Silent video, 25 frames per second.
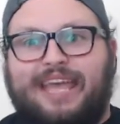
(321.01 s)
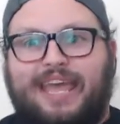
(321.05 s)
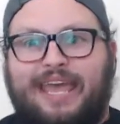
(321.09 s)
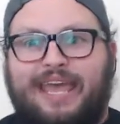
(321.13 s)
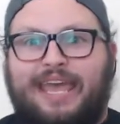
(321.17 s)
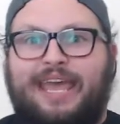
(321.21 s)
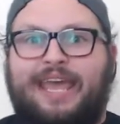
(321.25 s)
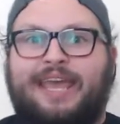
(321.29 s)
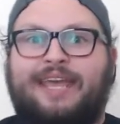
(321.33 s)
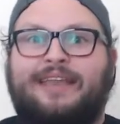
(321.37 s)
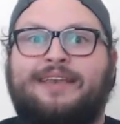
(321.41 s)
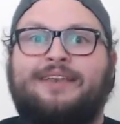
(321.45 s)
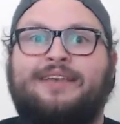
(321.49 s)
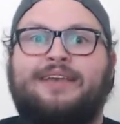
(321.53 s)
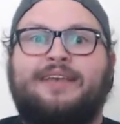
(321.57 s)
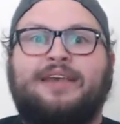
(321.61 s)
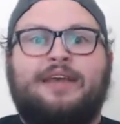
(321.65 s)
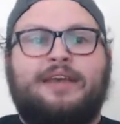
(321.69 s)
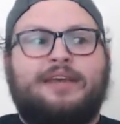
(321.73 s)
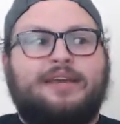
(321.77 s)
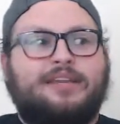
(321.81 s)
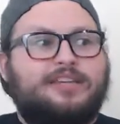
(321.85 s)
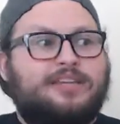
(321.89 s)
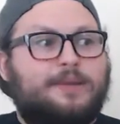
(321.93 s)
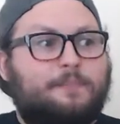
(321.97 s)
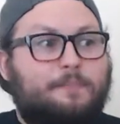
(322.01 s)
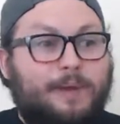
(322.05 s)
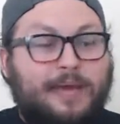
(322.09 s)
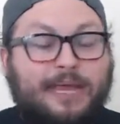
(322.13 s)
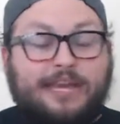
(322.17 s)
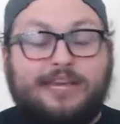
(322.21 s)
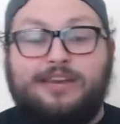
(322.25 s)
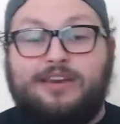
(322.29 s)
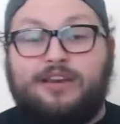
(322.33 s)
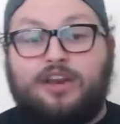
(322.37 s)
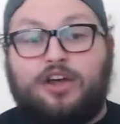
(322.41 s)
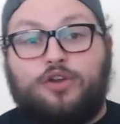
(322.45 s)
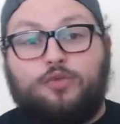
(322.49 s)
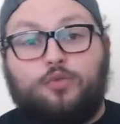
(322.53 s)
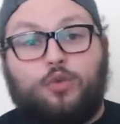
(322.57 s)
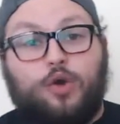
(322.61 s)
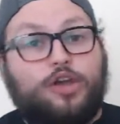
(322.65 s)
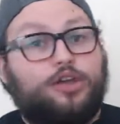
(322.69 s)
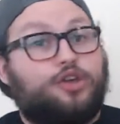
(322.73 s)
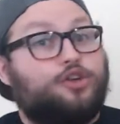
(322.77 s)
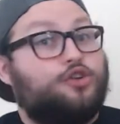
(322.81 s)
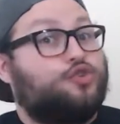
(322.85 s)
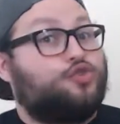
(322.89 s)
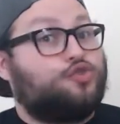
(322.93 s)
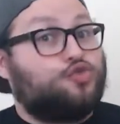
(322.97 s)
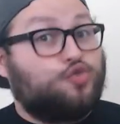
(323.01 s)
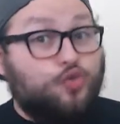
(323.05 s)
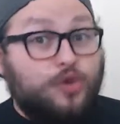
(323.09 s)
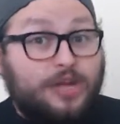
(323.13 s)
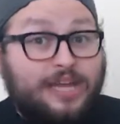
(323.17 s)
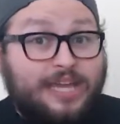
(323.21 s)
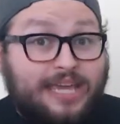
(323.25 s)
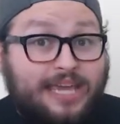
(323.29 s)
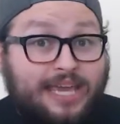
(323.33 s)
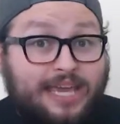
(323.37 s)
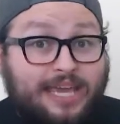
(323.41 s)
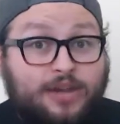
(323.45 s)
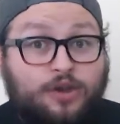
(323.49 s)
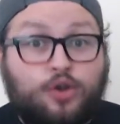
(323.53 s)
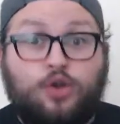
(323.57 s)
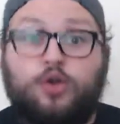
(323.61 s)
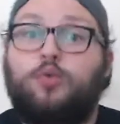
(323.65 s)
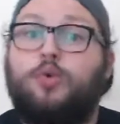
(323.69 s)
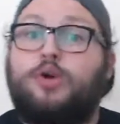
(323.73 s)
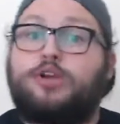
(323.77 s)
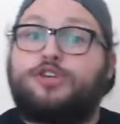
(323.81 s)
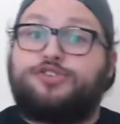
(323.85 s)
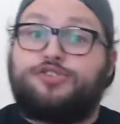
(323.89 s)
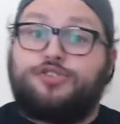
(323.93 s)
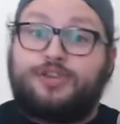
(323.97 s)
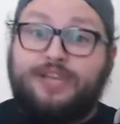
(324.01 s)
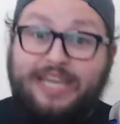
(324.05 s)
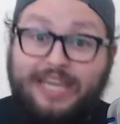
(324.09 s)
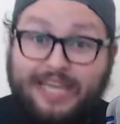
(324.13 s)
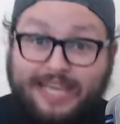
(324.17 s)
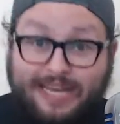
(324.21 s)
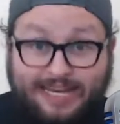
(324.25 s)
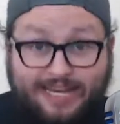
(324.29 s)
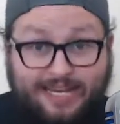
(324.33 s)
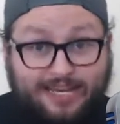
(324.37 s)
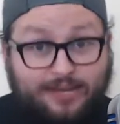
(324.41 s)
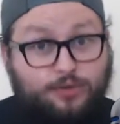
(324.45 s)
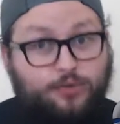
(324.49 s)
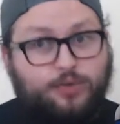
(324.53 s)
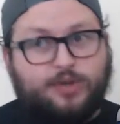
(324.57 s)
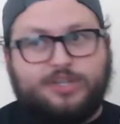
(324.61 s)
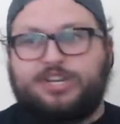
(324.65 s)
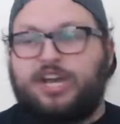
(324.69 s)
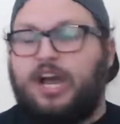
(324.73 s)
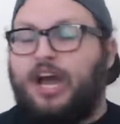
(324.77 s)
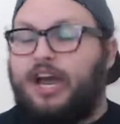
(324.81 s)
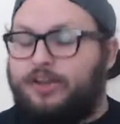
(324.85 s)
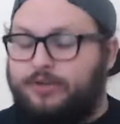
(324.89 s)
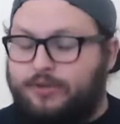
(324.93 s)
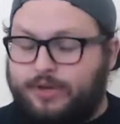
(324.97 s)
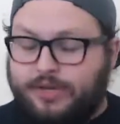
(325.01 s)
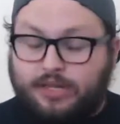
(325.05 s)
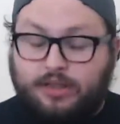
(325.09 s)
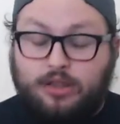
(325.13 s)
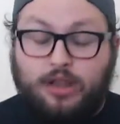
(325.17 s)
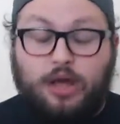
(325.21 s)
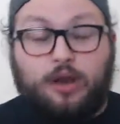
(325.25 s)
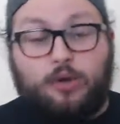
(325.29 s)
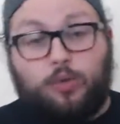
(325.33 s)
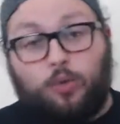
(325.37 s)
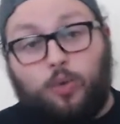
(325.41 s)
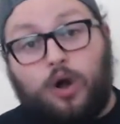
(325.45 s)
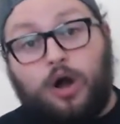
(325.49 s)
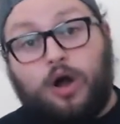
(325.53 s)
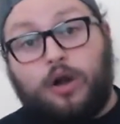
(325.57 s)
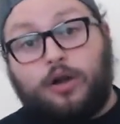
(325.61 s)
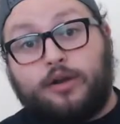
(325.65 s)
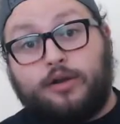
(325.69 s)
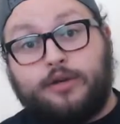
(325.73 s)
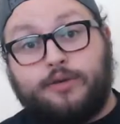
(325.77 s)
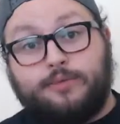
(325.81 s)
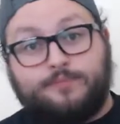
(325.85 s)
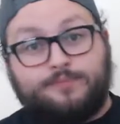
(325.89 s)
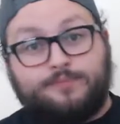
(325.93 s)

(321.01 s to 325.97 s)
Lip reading: And depending on what you're drinking or what you're eating, which I drink a lot of water,